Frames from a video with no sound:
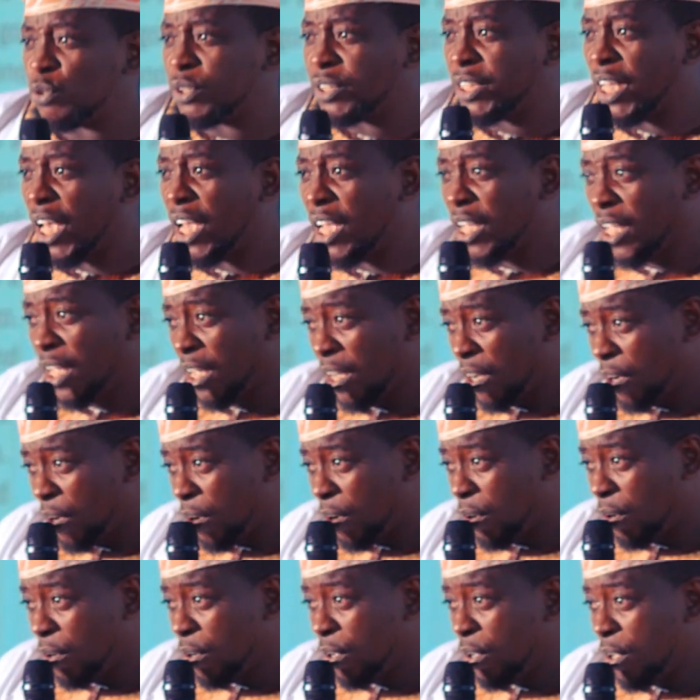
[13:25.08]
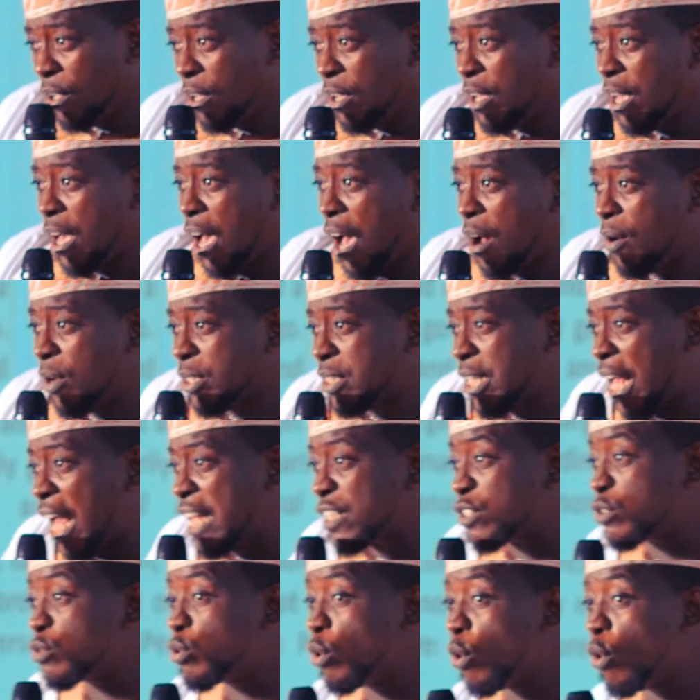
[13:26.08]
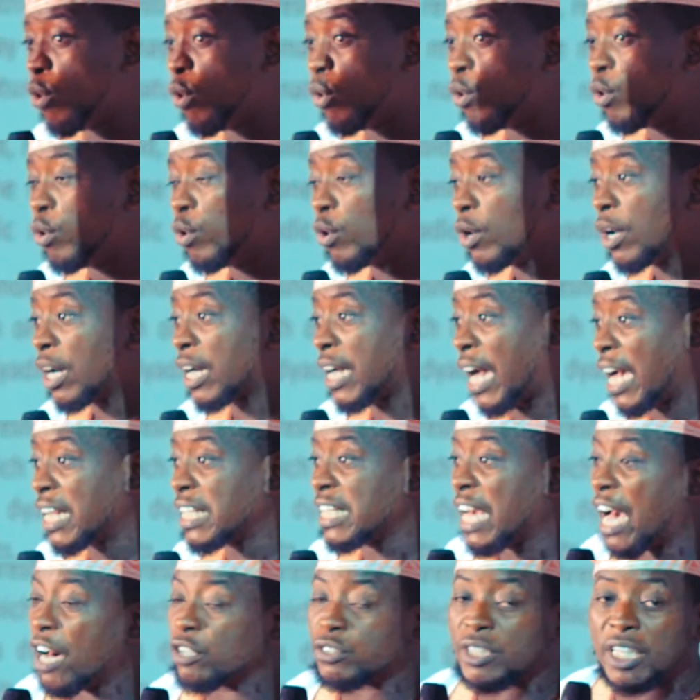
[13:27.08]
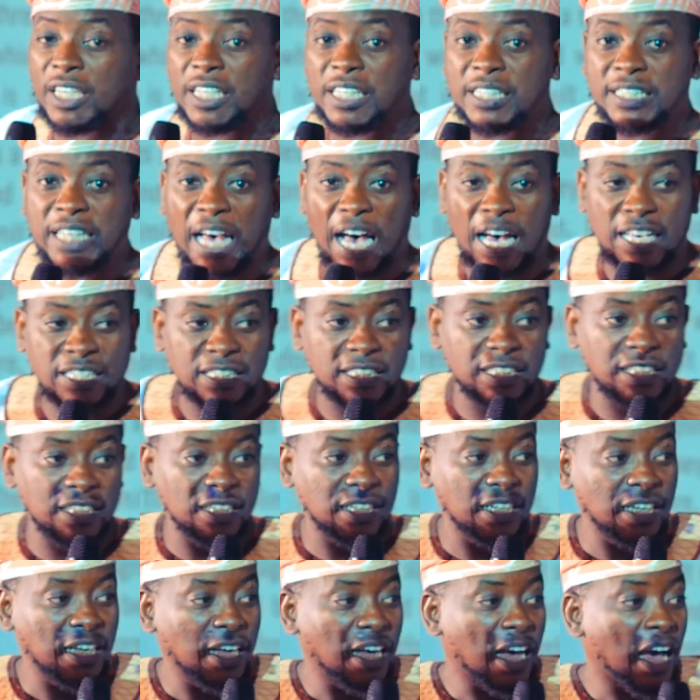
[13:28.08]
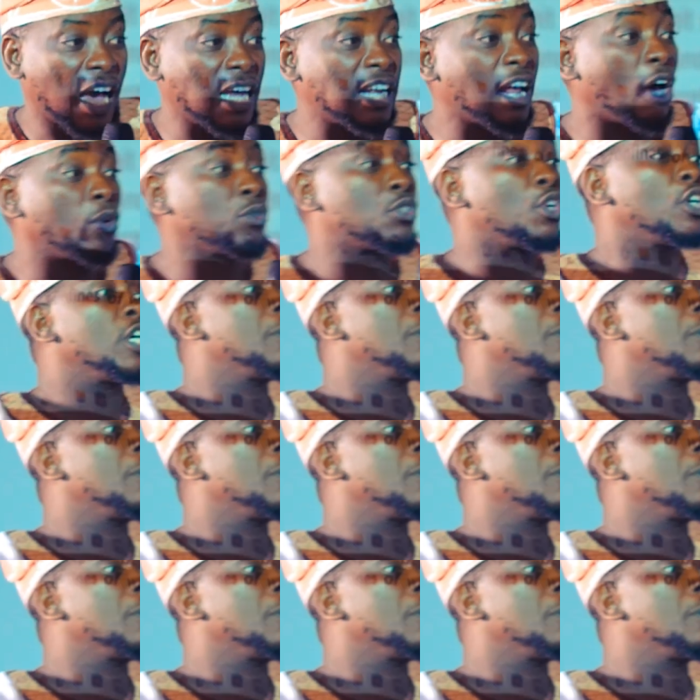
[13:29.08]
today, oh, I was asked to carry out 3 tasks, and I was